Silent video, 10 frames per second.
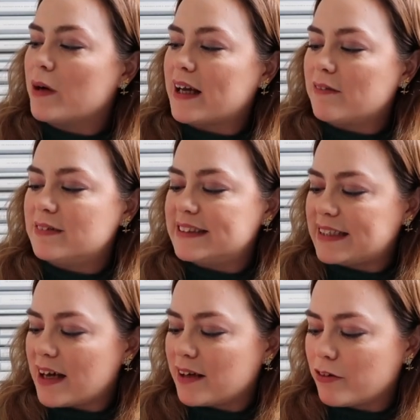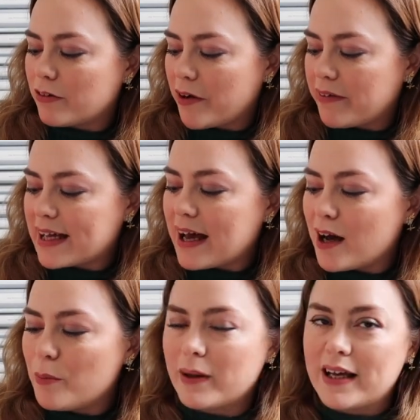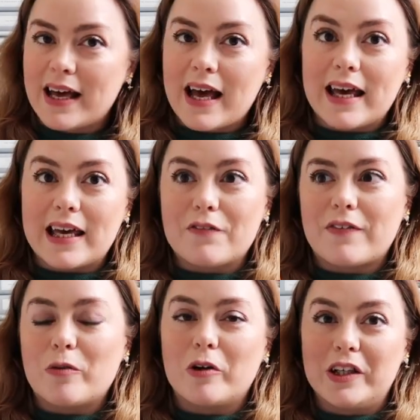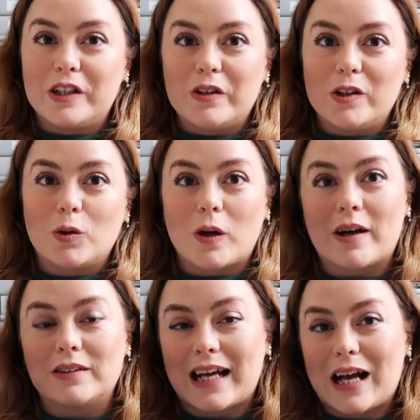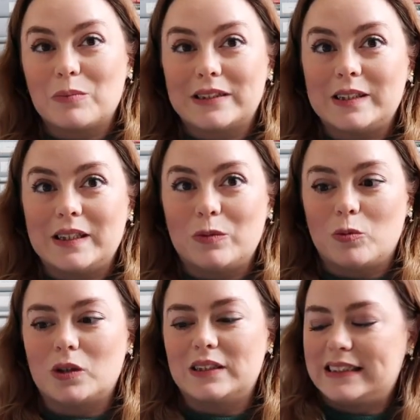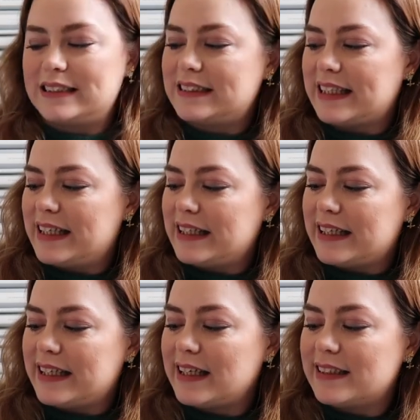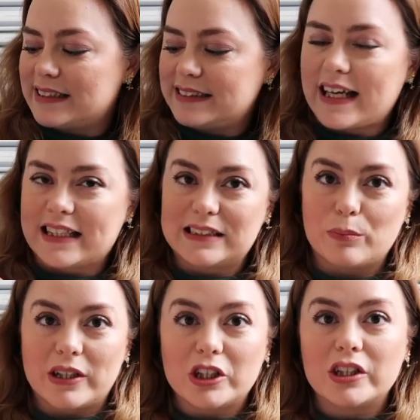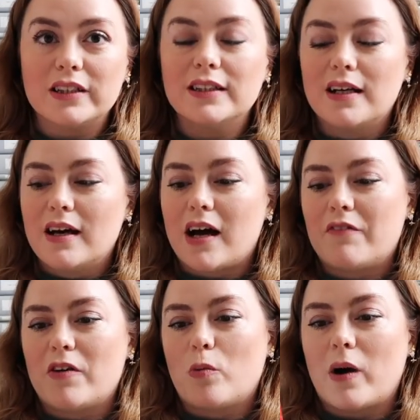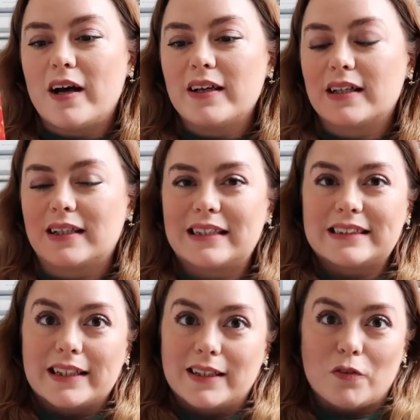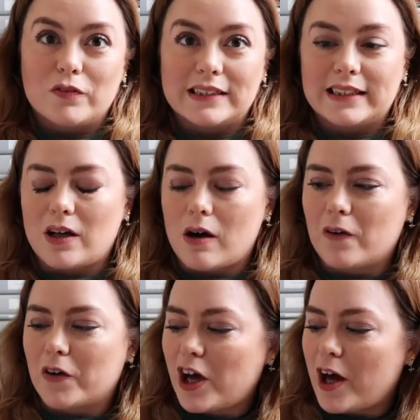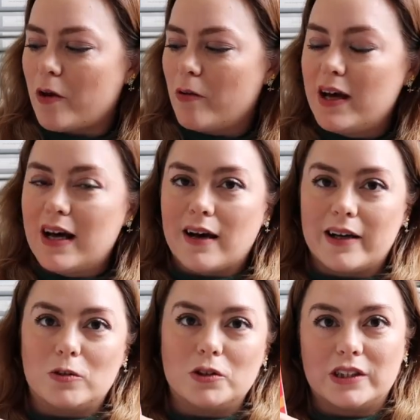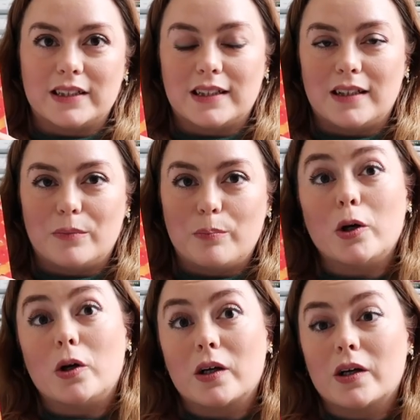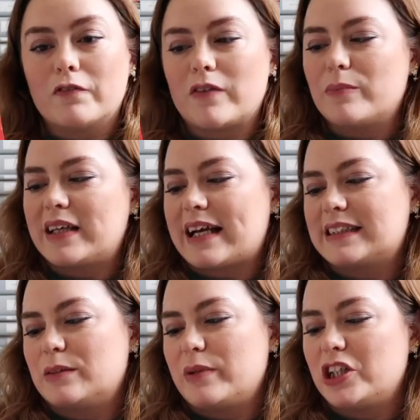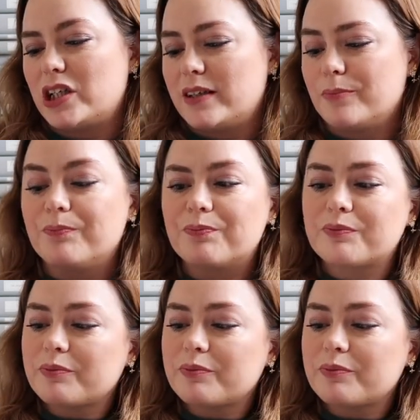when I was young growing up. If I were in New York, I would absolutely want to see this exhibition of her work, as I obviously can't go. I ordered the book from the exhibition,